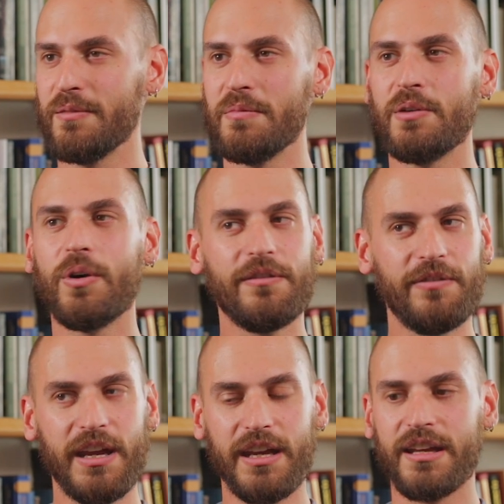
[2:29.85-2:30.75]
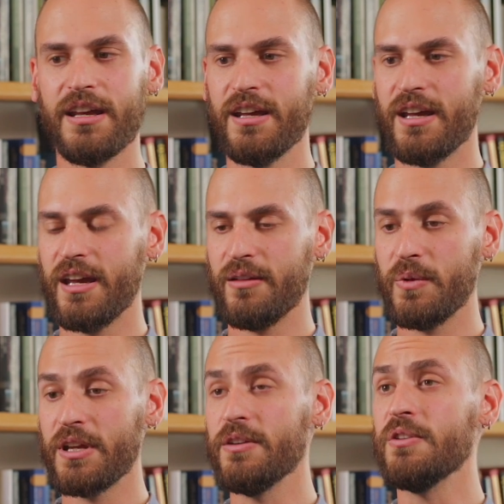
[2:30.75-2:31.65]
It can be quite vague, and
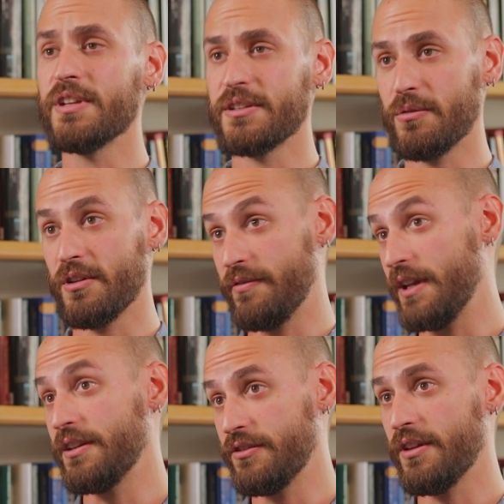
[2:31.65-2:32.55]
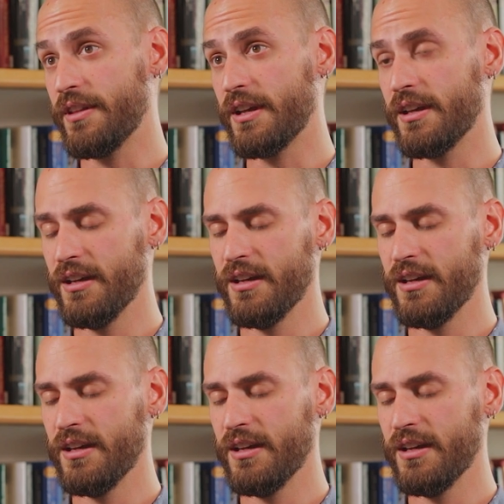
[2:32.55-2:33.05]
we can use that to our advantage, I think.